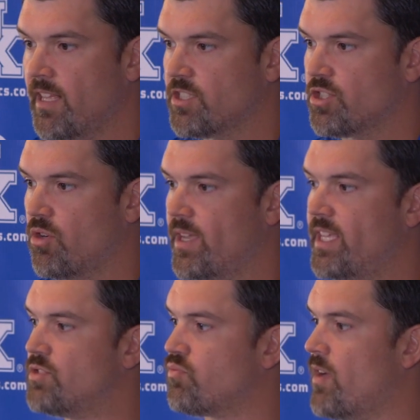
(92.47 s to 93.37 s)
So
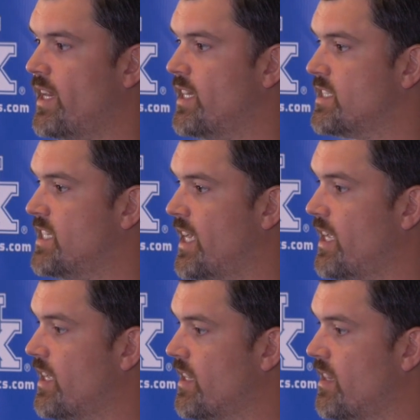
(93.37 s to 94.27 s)
he's ready to
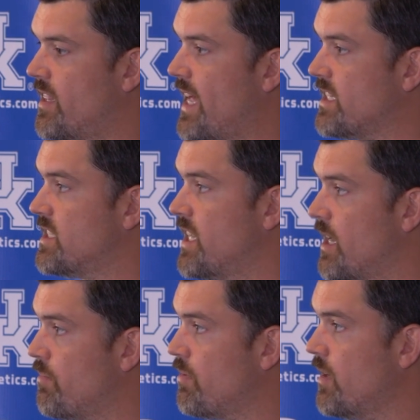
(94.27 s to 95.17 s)
take that
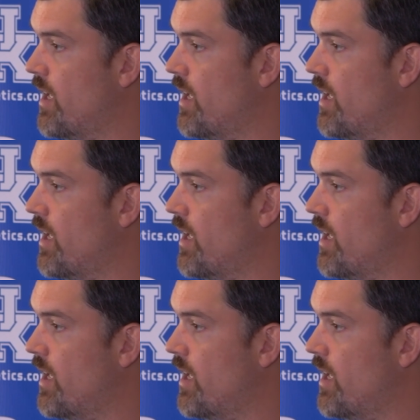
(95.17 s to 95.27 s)
step.